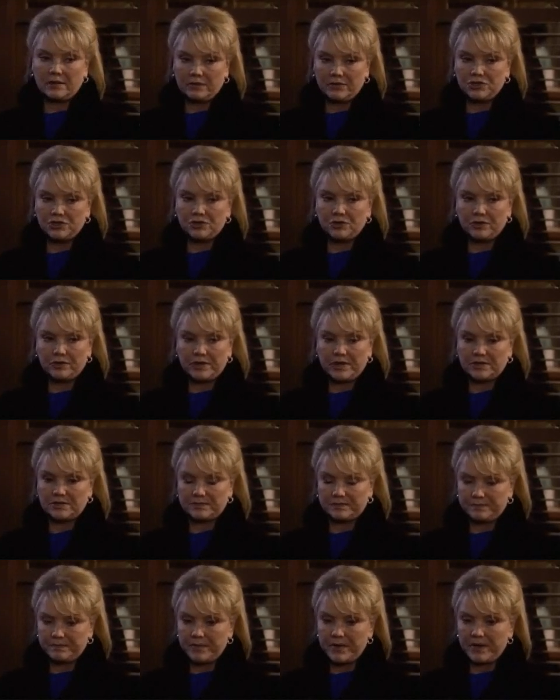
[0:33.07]
Yeah, sure.
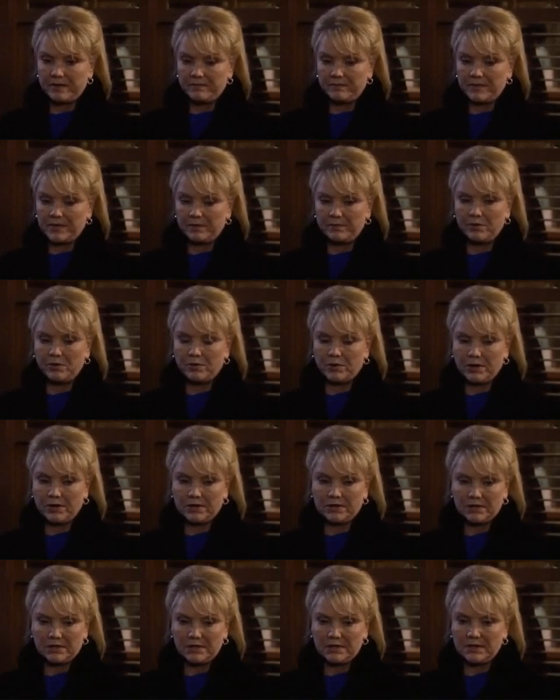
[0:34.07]
That's may maybe what
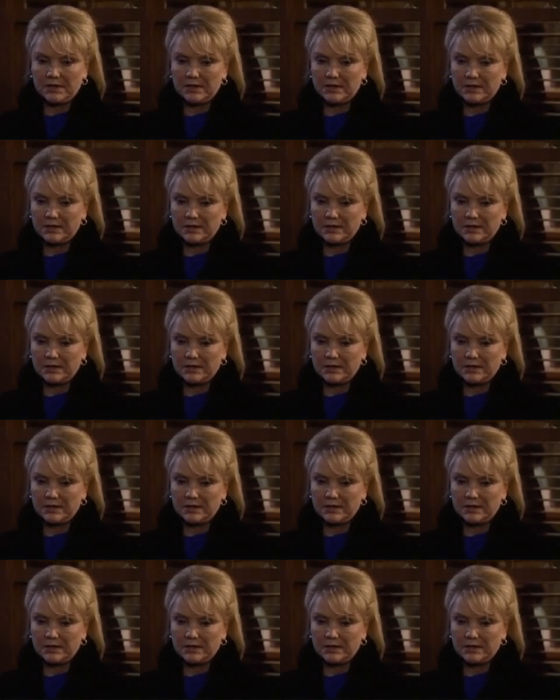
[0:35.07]
he did.